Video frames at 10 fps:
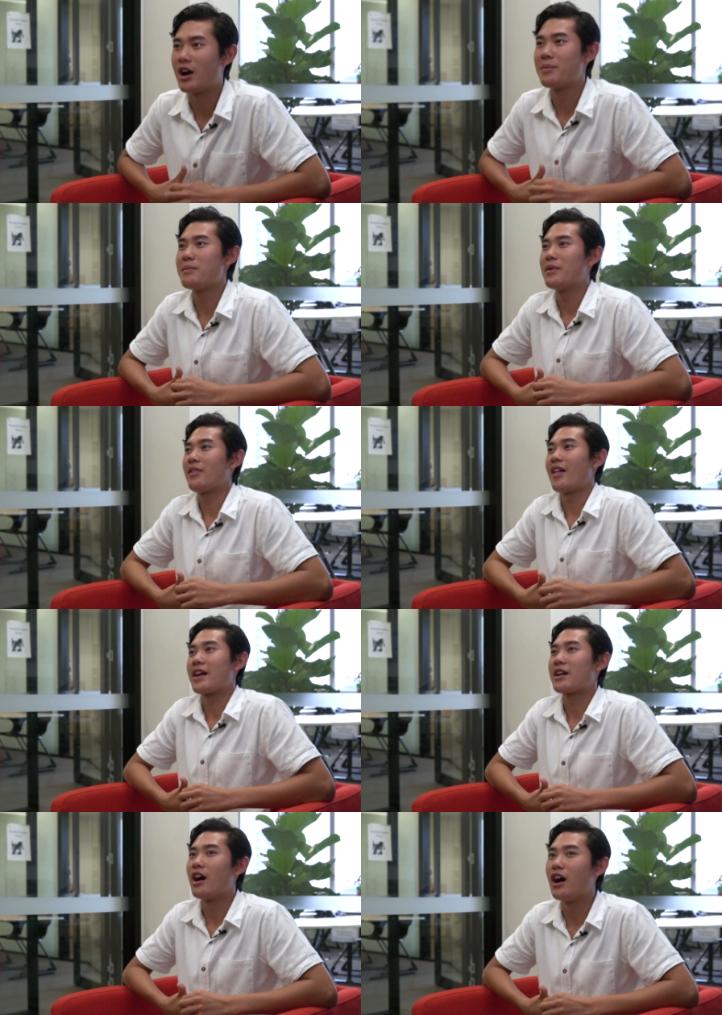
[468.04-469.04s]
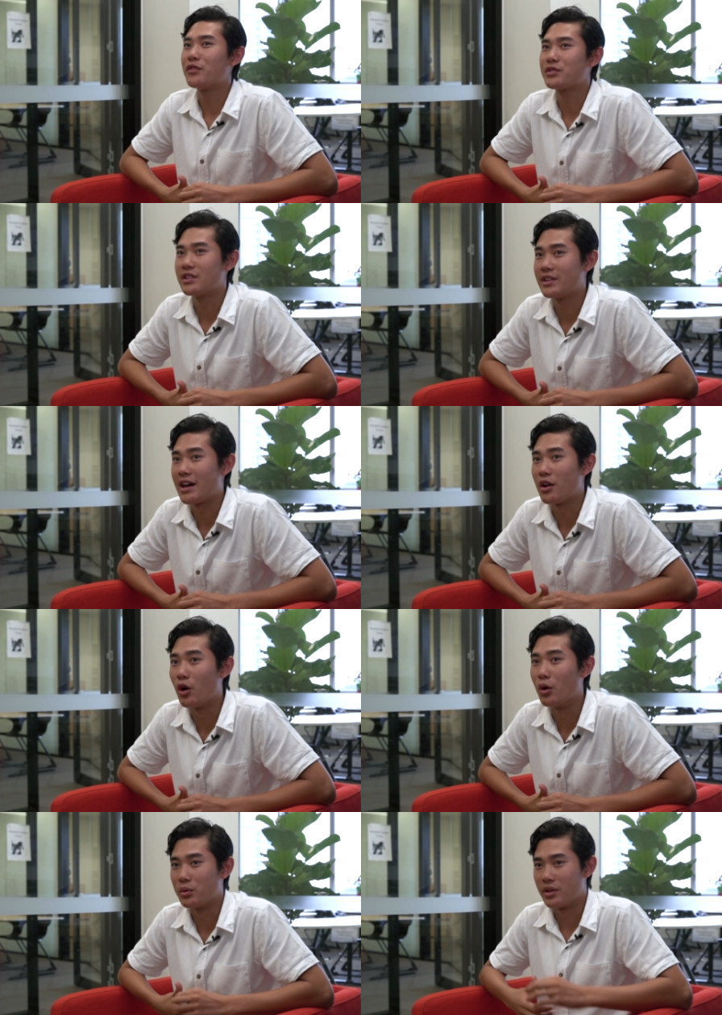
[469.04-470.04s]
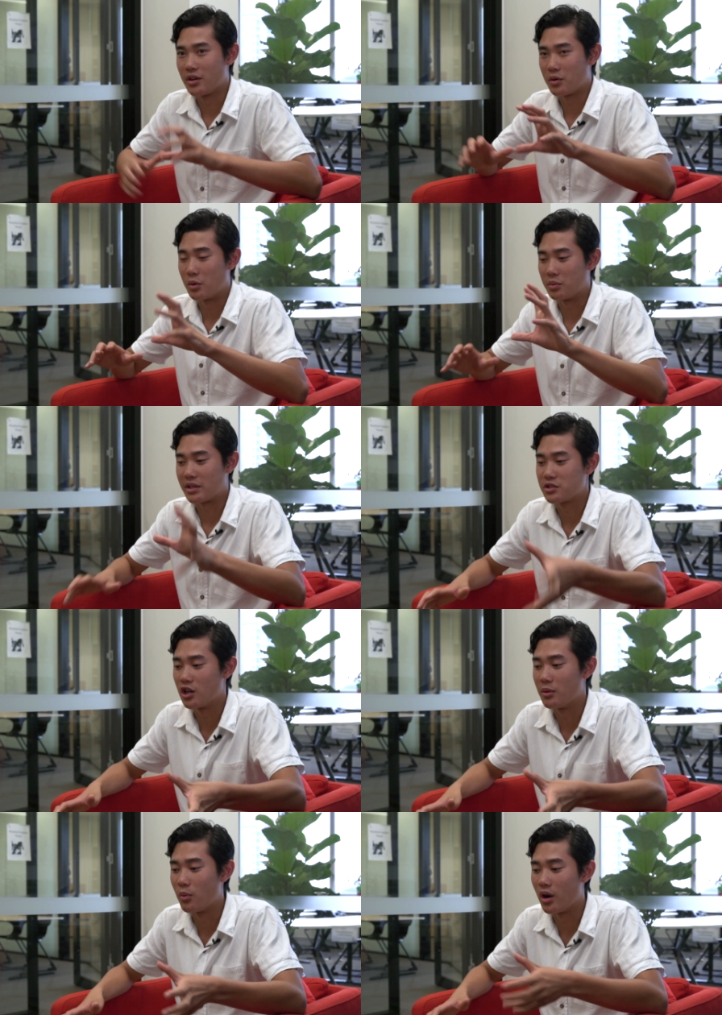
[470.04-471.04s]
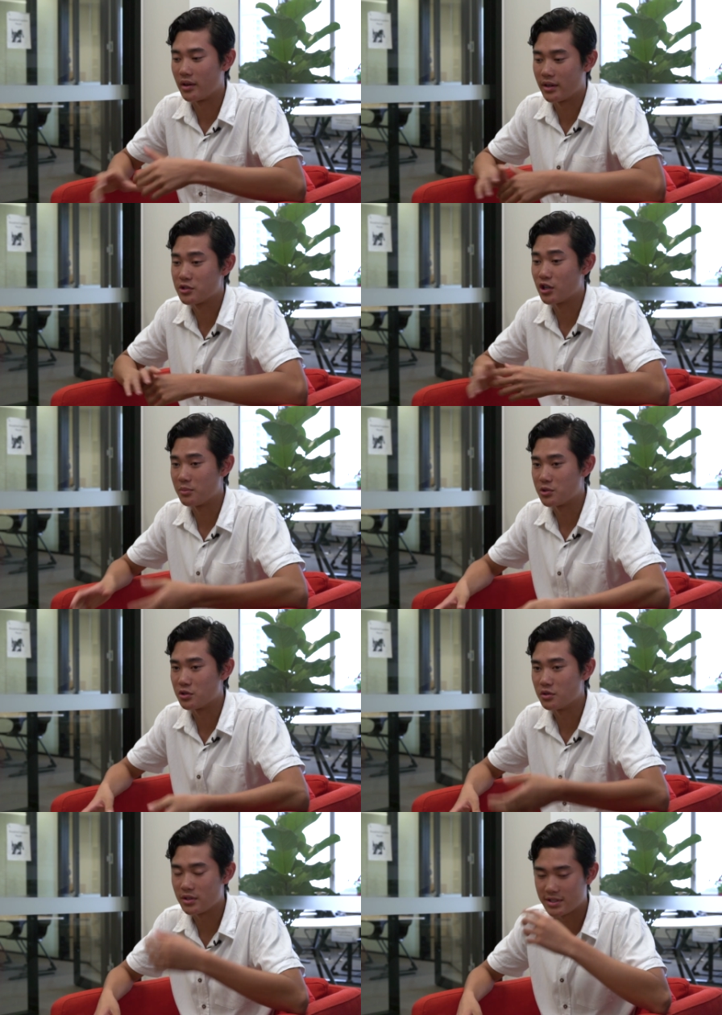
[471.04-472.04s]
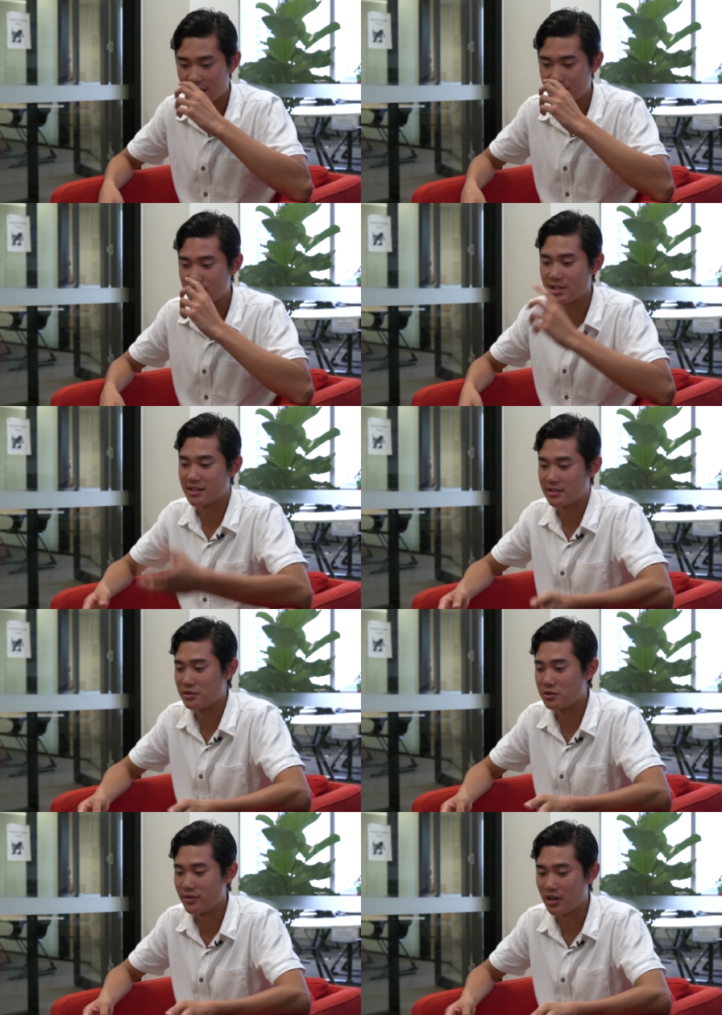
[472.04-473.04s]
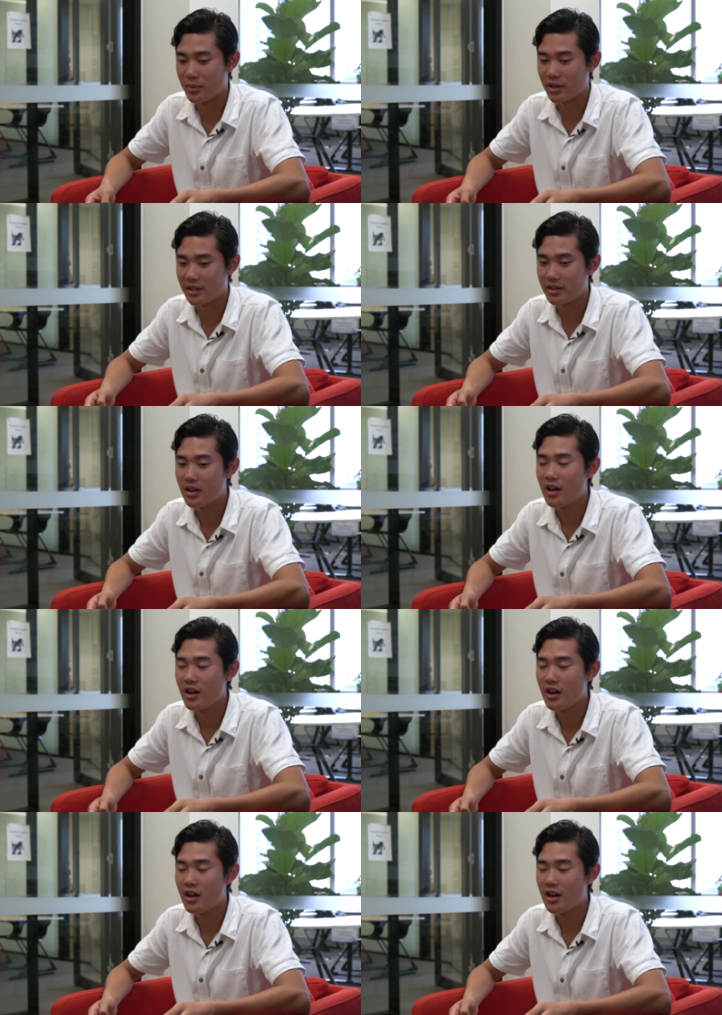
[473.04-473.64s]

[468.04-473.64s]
I remember like after that the whole like term one and term two assessments that I didn't do very well in,